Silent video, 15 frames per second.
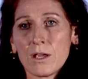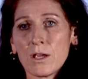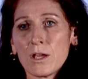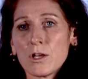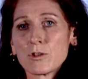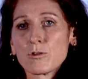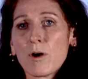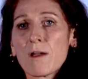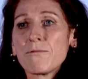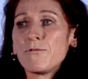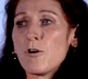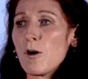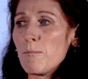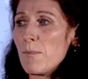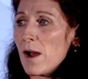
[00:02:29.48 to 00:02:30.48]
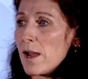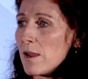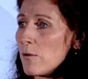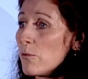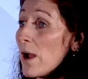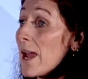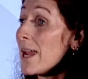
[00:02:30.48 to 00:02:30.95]
So I fought my
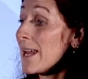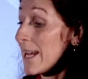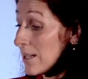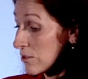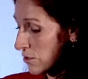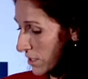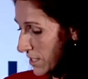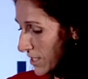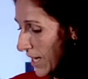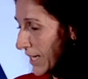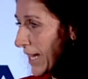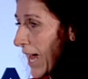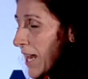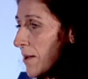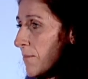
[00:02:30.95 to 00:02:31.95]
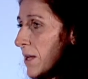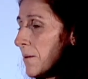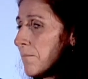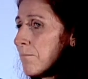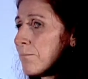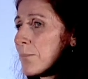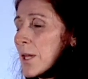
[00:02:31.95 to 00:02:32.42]
way into this academy,
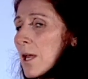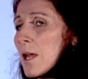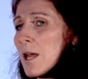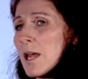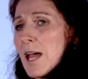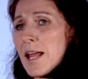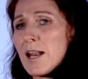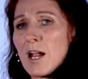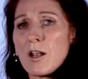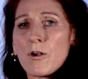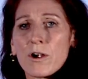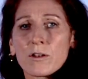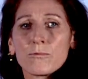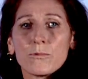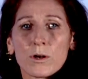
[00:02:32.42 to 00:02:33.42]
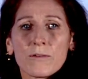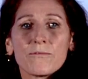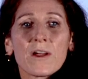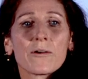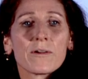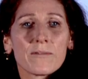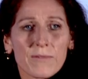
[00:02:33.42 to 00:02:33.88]
and I learned one
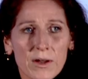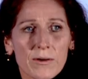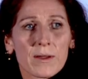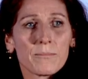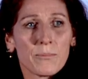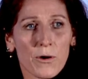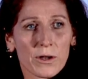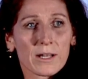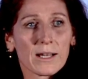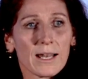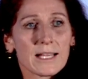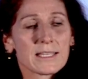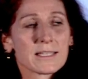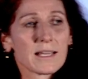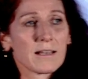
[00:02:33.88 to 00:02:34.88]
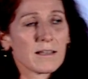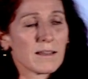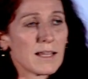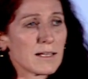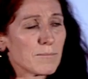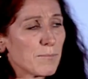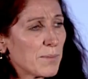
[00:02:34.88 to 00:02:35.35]
very, very important lesson,
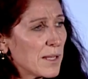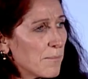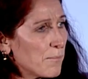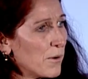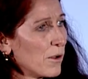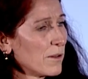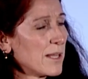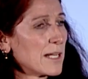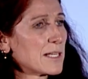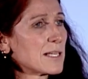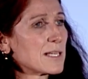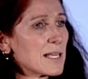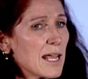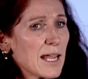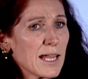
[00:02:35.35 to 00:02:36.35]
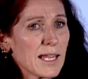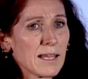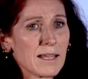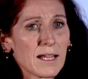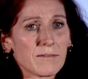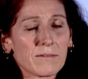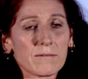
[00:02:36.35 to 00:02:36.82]
that people that say
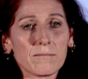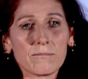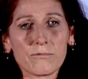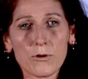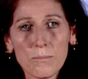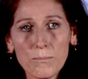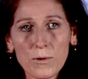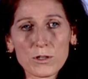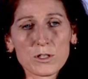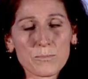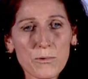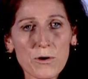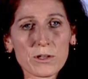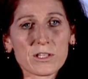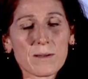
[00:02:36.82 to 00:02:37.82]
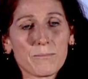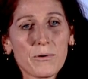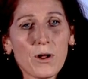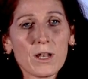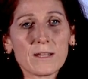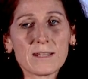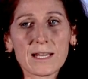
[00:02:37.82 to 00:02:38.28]
that football, sports, and
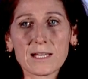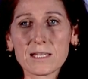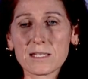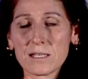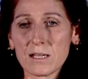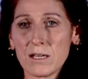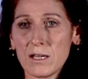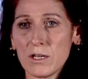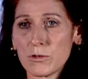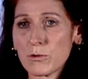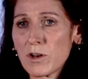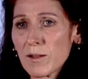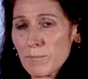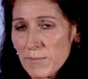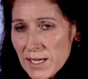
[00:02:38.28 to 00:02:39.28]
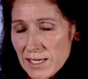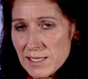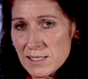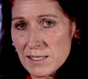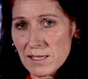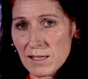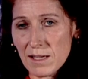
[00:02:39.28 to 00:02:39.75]
politics do not
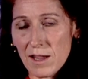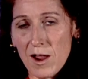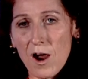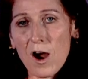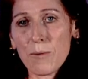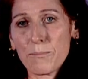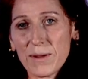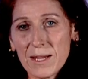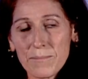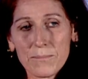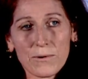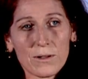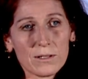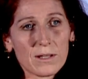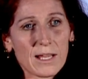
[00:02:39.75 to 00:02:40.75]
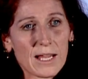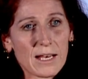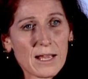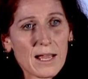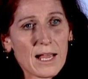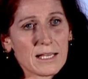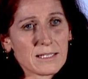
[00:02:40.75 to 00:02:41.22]
mix are people that
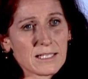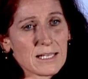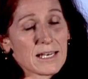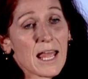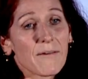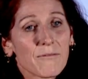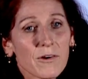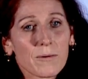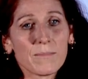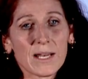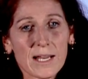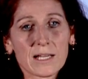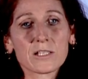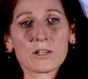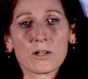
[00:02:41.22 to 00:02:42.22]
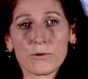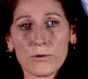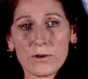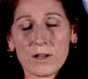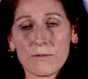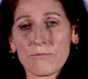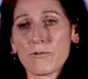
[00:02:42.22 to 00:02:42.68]
has never been
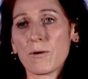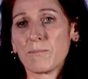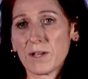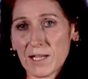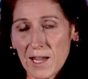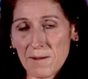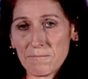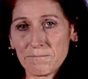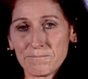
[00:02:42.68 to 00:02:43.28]
excluded from the game.